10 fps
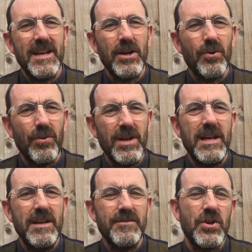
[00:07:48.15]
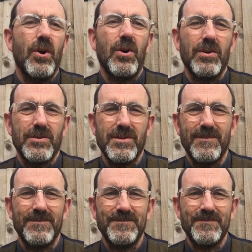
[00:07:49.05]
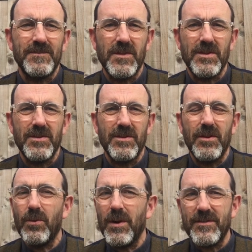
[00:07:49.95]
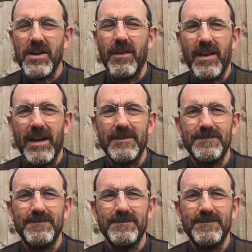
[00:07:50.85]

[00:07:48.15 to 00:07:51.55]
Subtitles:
it grieves God that we've done that.